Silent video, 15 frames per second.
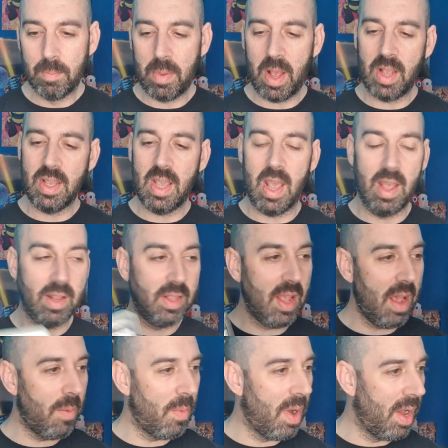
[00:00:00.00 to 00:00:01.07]
But yeah,
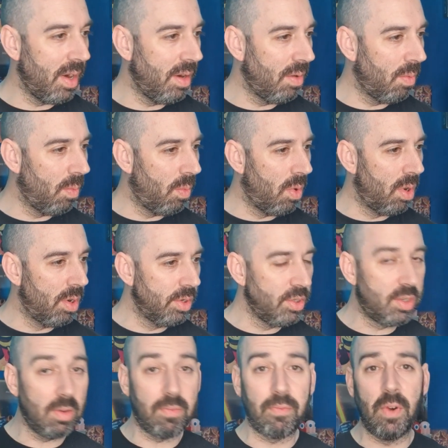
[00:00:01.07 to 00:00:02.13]
that one
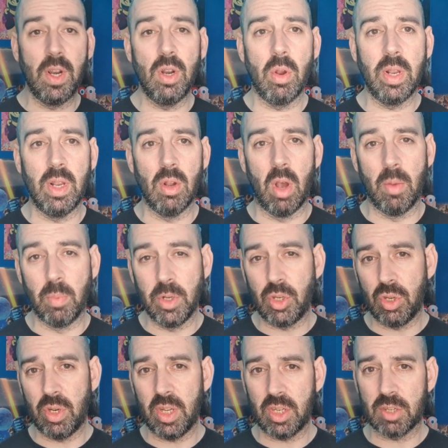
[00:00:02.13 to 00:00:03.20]
was $3.99,
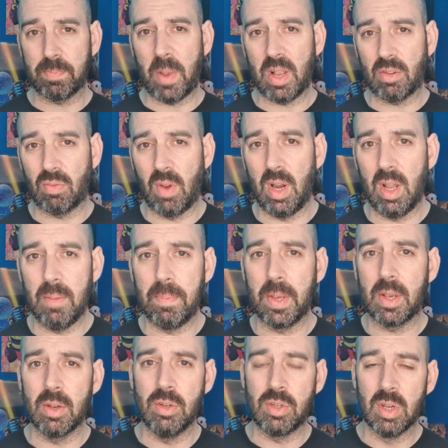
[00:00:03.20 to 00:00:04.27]
which you'd expect really,
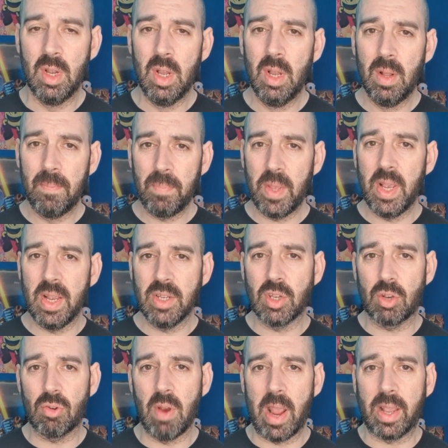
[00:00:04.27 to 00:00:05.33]
because it
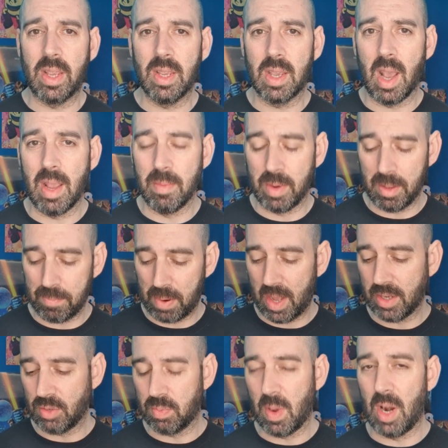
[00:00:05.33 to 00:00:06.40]
is a cracking game and it
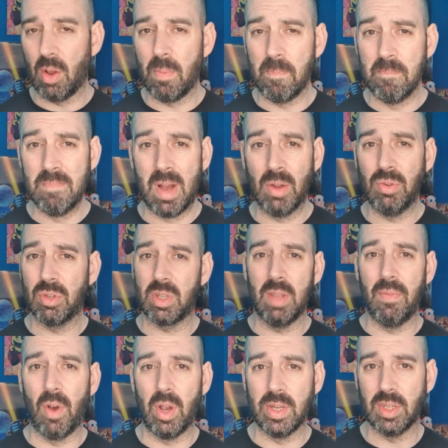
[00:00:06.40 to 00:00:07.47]
plays well on most
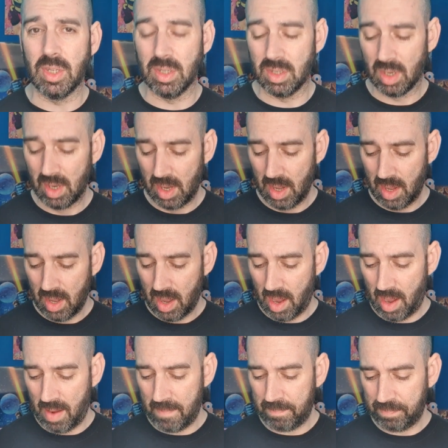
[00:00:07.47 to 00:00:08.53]
devices.
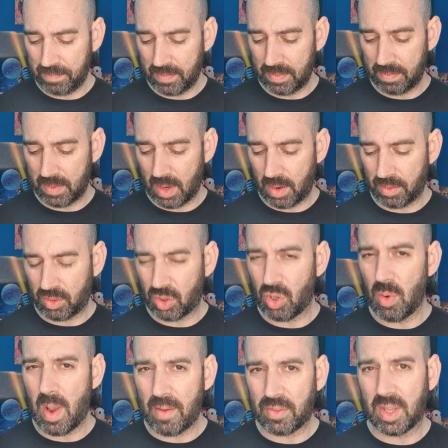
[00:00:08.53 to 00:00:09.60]
I
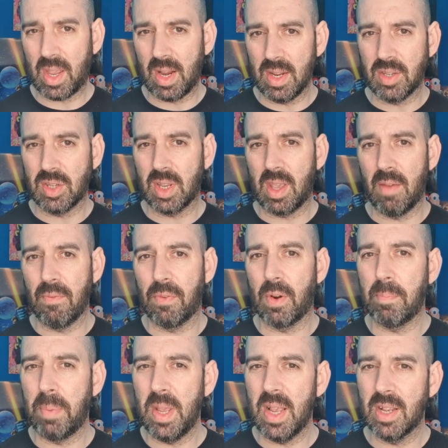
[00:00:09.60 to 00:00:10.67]
do have to get this again for
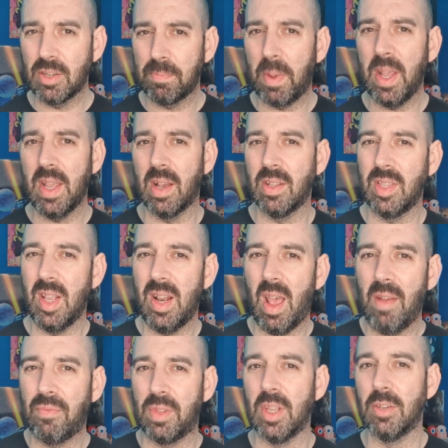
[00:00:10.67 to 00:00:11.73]
the PSP. I did
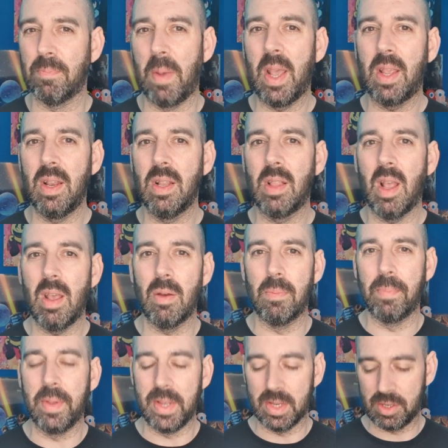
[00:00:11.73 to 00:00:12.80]
have this back in the day
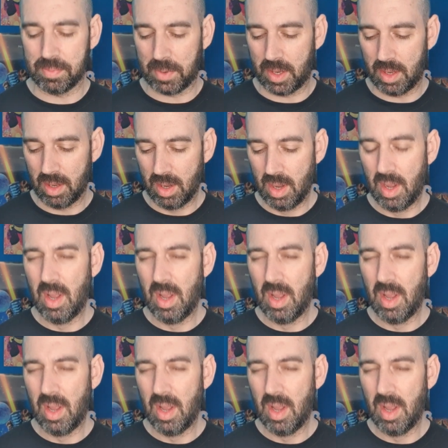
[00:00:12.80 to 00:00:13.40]
on PSP.